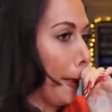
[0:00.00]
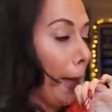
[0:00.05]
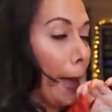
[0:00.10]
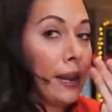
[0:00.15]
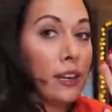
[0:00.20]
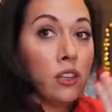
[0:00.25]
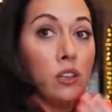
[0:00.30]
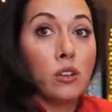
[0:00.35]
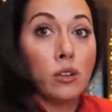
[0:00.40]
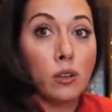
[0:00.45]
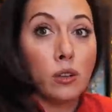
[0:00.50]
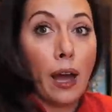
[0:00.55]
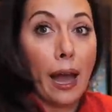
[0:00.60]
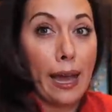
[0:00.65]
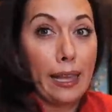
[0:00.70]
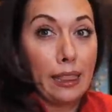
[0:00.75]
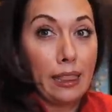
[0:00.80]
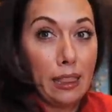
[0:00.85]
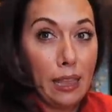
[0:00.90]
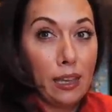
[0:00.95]
and you'll,
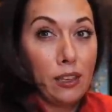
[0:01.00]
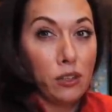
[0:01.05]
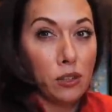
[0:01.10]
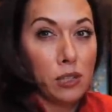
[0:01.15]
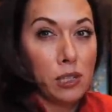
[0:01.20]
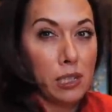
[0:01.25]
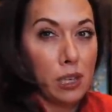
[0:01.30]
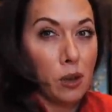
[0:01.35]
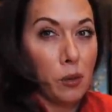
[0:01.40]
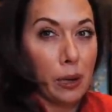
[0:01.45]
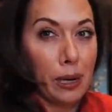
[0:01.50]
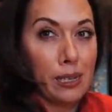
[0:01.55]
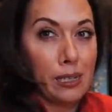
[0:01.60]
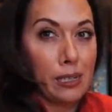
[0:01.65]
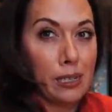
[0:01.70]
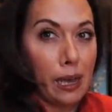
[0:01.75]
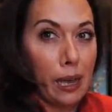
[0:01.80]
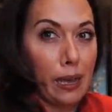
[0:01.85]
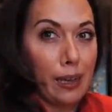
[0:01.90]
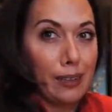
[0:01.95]
I, you'll see it when I
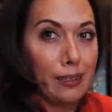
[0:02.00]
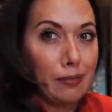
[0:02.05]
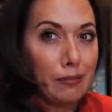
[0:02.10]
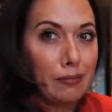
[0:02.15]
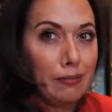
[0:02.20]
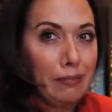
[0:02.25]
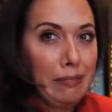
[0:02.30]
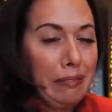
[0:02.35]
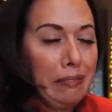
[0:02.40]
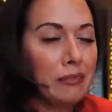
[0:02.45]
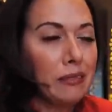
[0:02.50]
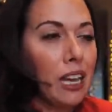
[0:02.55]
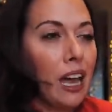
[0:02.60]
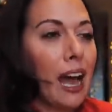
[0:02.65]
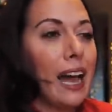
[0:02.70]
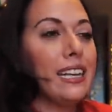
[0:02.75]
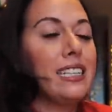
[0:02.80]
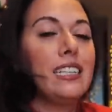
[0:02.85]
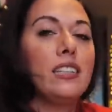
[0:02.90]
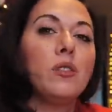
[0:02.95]
say it.
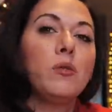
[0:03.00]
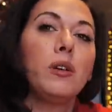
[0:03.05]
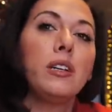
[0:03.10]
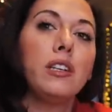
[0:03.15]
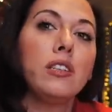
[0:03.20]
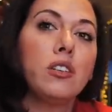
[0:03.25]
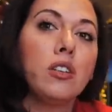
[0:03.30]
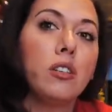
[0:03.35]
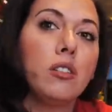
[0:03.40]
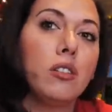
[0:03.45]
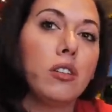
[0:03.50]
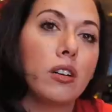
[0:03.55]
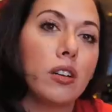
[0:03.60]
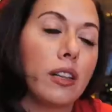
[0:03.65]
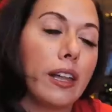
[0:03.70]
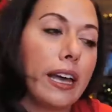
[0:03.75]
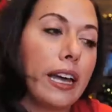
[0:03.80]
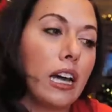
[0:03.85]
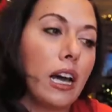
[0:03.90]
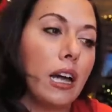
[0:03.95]
I didn't want it to
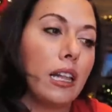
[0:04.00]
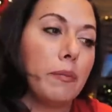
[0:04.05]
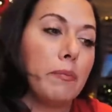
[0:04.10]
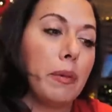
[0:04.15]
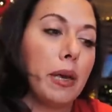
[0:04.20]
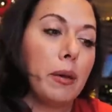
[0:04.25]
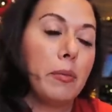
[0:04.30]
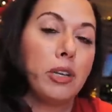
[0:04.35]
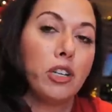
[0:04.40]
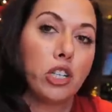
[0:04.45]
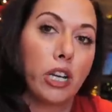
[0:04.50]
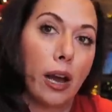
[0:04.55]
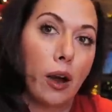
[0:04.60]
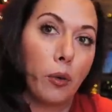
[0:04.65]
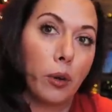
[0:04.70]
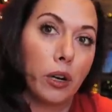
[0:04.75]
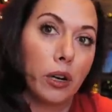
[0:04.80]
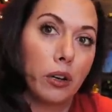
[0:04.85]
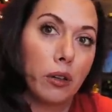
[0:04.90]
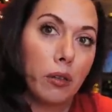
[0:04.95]
look like a baby
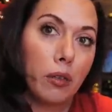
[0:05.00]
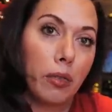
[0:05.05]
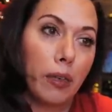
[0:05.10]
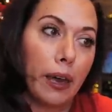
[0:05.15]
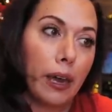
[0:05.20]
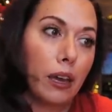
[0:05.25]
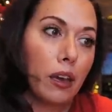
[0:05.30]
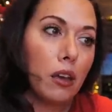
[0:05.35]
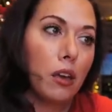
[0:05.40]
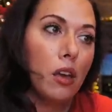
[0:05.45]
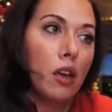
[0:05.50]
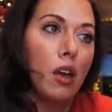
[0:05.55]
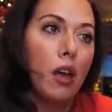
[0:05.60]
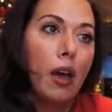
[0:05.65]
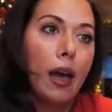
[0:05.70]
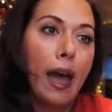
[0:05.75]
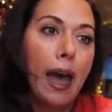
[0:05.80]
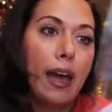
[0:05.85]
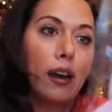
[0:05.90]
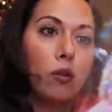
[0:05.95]
shower thing.
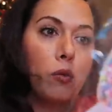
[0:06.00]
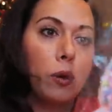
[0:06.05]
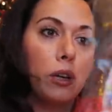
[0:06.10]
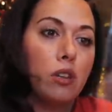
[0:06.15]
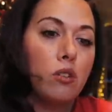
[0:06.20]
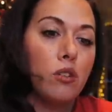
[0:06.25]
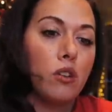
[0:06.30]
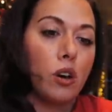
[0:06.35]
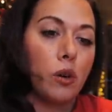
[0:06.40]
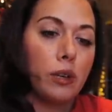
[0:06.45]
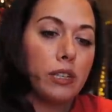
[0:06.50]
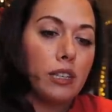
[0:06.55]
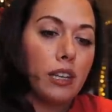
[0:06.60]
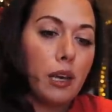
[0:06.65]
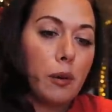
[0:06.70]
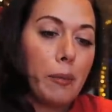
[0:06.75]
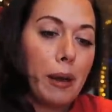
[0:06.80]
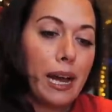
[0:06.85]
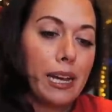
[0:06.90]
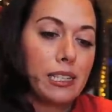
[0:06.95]
And when you go into
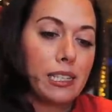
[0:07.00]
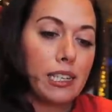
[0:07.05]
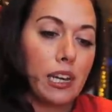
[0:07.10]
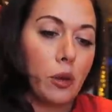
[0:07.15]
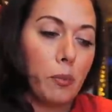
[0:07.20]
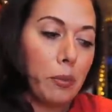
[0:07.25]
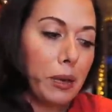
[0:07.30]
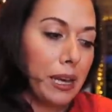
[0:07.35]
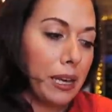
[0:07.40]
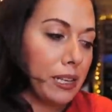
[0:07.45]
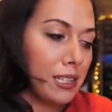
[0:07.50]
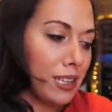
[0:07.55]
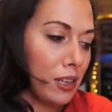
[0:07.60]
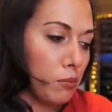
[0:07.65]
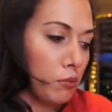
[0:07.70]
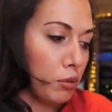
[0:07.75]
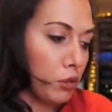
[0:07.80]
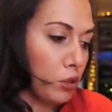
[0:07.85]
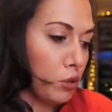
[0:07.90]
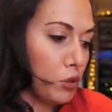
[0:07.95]
like pastel pinks
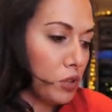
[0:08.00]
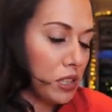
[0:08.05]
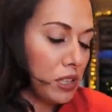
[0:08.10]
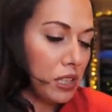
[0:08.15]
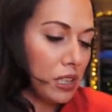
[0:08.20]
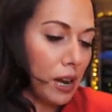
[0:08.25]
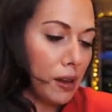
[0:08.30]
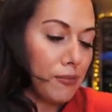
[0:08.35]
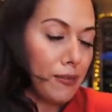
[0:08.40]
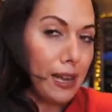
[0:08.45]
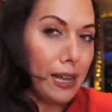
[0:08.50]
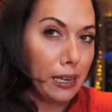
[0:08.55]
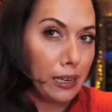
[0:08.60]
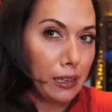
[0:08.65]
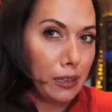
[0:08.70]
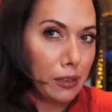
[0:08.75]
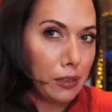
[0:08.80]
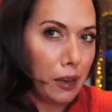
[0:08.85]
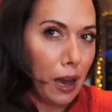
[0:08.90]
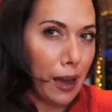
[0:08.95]
and blues and stuff,
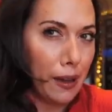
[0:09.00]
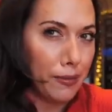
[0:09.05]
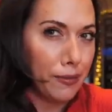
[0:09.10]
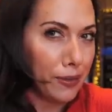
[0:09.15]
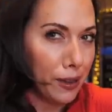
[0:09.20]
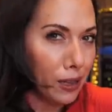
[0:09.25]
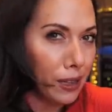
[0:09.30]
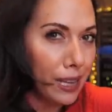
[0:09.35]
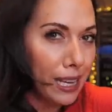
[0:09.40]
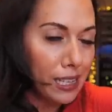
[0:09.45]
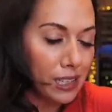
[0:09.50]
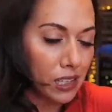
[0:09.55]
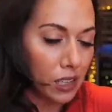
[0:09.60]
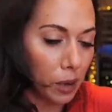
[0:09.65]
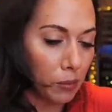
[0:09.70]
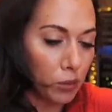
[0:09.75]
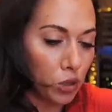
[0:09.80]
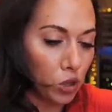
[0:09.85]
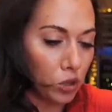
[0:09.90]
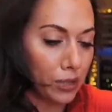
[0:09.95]
it, I feel like
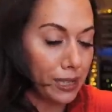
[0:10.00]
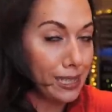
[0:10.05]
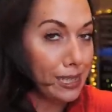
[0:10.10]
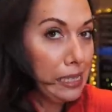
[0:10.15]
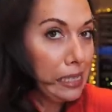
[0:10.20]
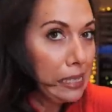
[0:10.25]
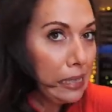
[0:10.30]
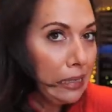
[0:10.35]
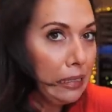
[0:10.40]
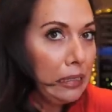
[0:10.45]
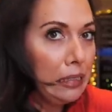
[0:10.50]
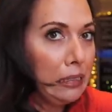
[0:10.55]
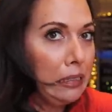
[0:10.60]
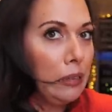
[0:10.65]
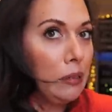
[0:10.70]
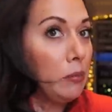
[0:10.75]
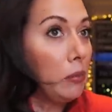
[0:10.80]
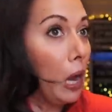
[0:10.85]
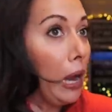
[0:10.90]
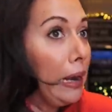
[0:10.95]
some trees,
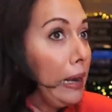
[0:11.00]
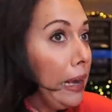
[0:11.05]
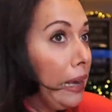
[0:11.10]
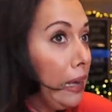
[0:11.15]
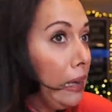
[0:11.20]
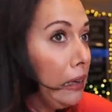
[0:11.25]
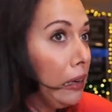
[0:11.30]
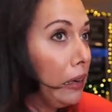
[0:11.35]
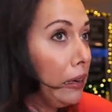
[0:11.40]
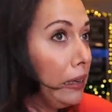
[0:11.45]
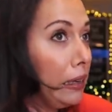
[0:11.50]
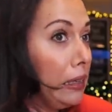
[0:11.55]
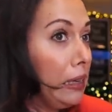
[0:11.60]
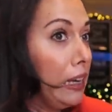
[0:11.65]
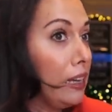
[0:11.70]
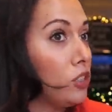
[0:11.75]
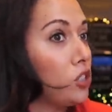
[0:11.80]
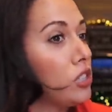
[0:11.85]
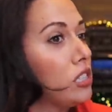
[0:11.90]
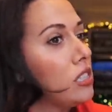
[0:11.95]
not hating on
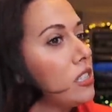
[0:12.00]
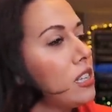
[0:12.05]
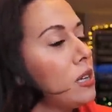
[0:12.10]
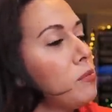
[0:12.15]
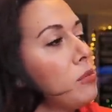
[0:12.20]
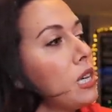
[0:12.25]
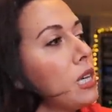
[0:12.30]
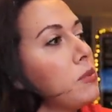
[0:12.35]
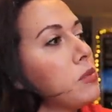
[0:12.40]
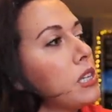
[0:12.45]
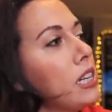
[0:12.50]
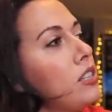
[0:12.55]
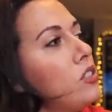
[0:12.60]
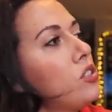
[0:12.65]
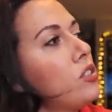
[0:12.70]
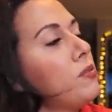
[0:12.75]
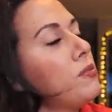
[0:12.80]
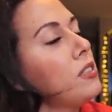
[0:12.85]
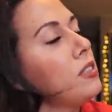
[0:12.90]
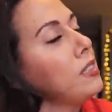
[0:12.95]
any, just sometimes I
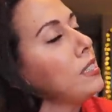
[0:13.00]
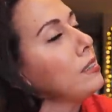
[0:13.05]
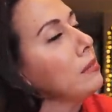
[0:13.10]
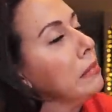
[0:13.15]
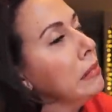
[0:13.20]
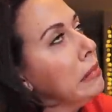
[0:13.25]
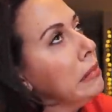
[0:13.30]
just feel like